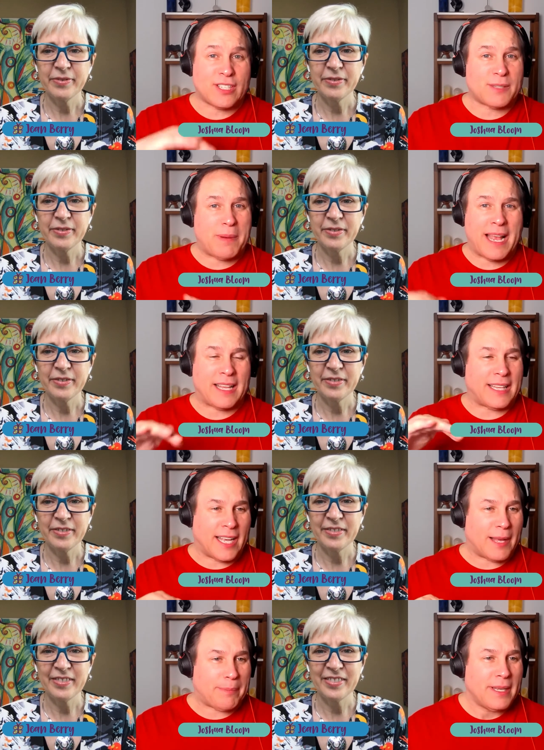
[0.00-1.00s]
Speaker 1: it's just piling
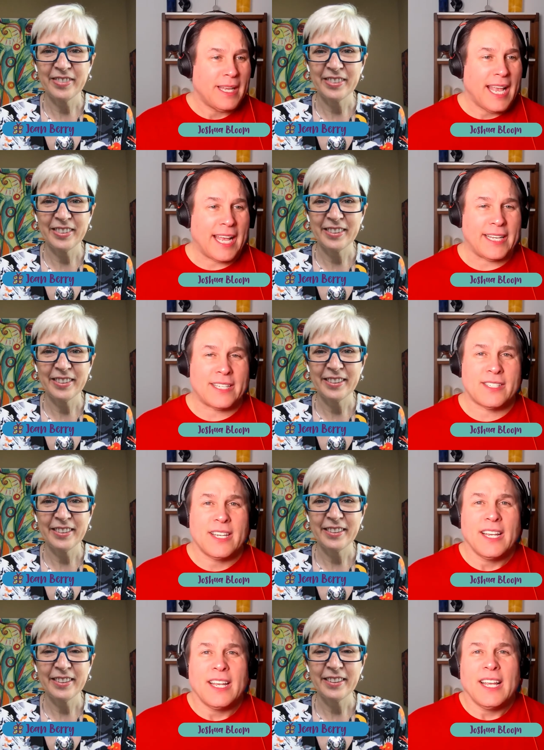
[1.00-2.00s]
up and it's
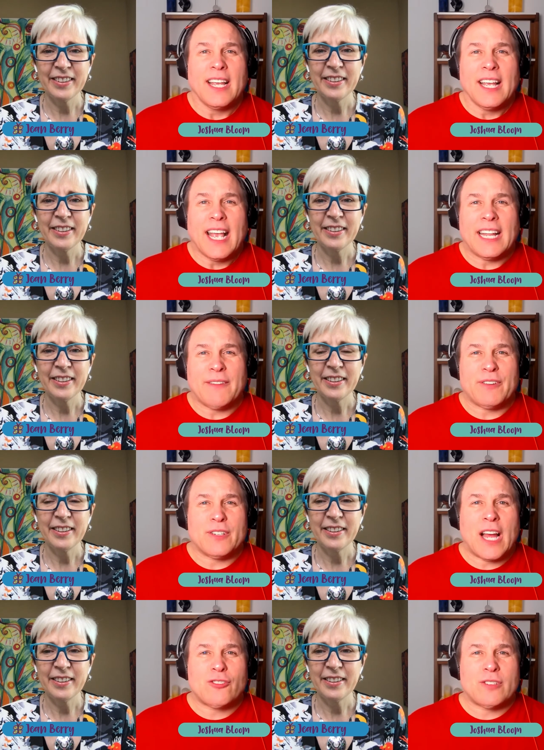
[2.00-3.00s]
and if you're
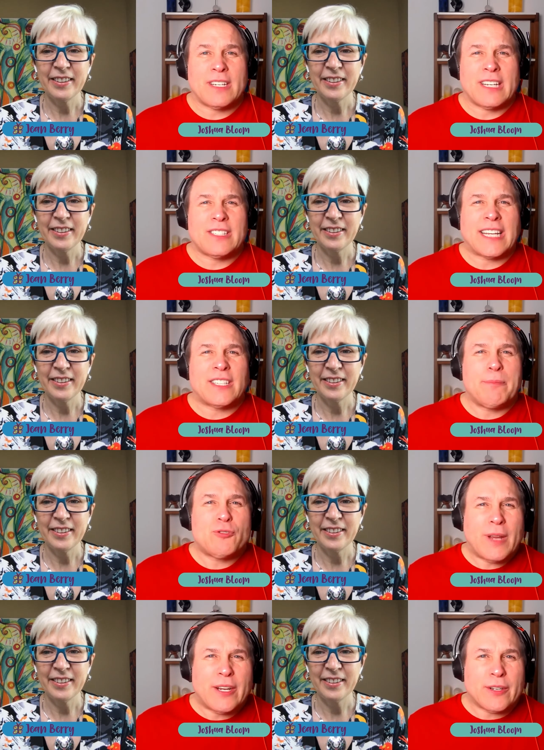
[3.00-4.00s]
not, it's like the
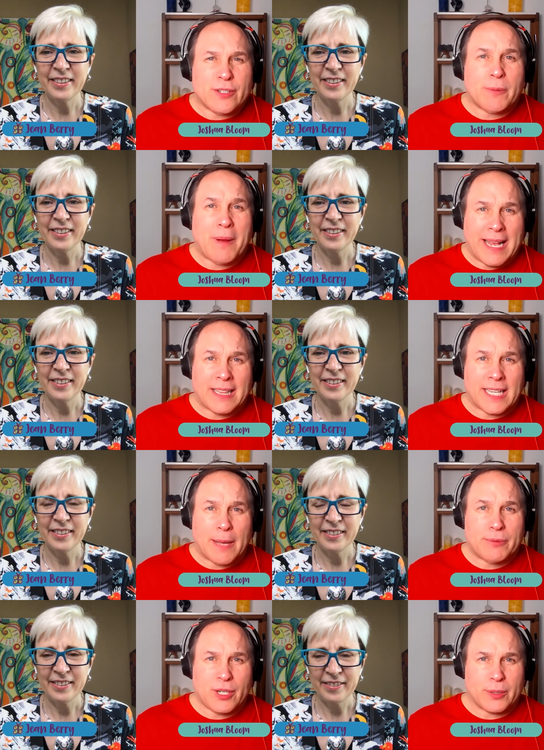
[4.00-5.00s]
triggers are piling
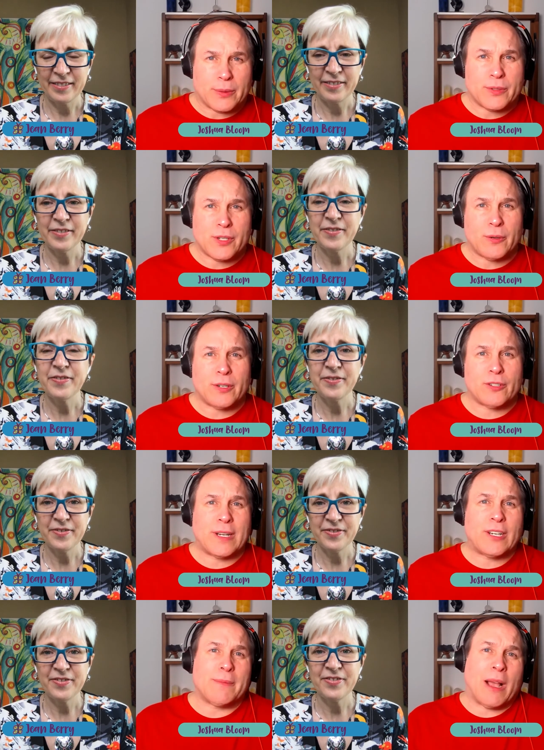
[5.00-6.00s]
up too. So you're
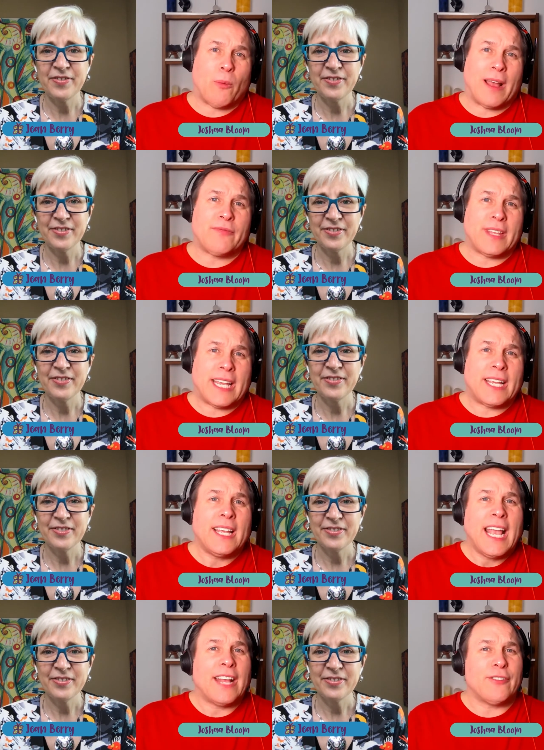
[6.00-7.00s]
triggered about one
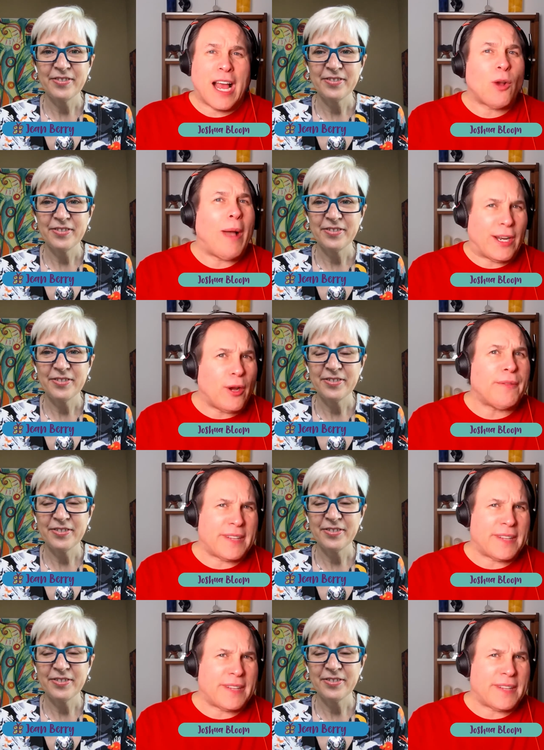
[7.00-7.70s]
thing and you're not quite